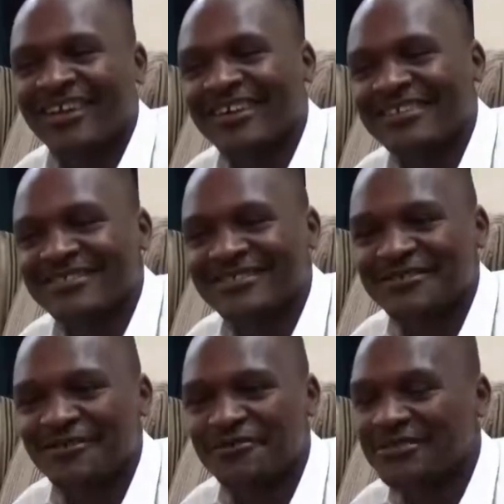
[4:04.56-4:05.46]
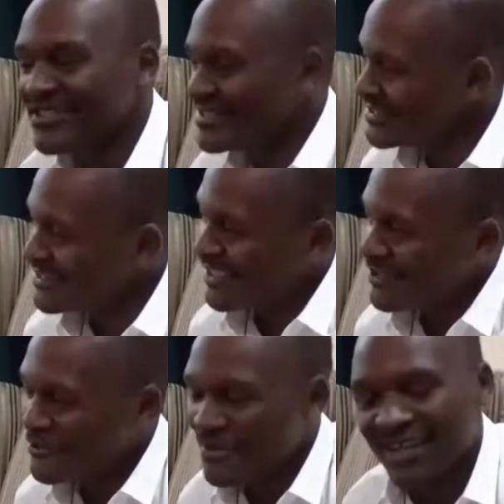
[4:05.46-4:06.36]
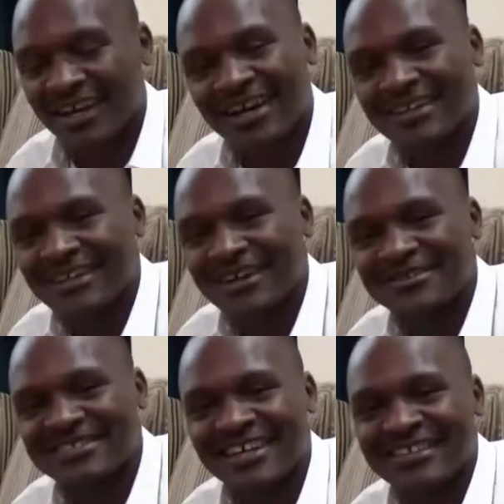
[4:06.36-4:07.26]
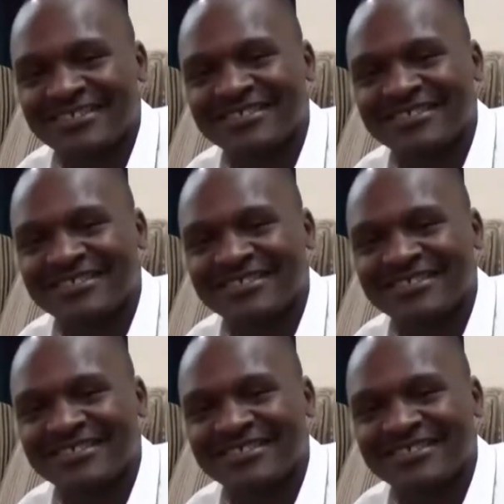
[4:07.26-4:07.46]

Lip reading: and so she's doing a garden outside.